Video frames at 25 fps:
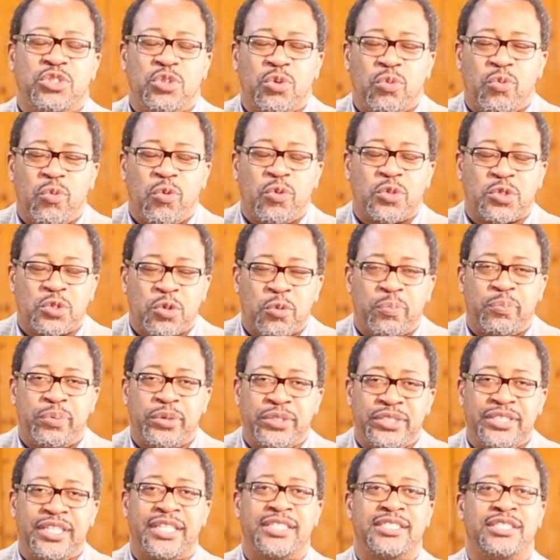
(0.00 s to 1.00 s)

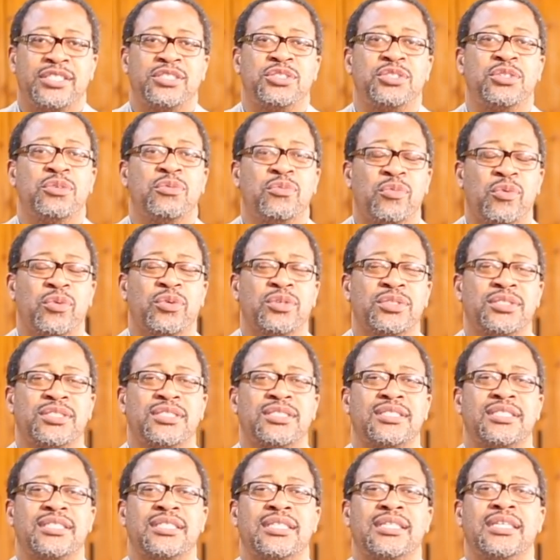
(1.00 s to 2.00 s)

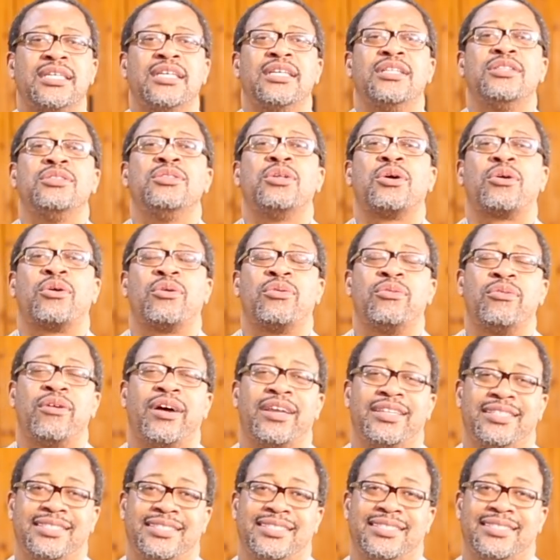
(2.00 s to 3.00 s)
towards the
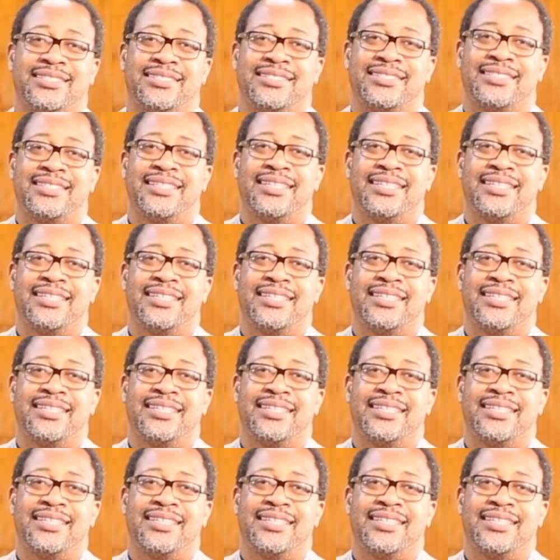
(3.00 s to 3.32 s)
Christ,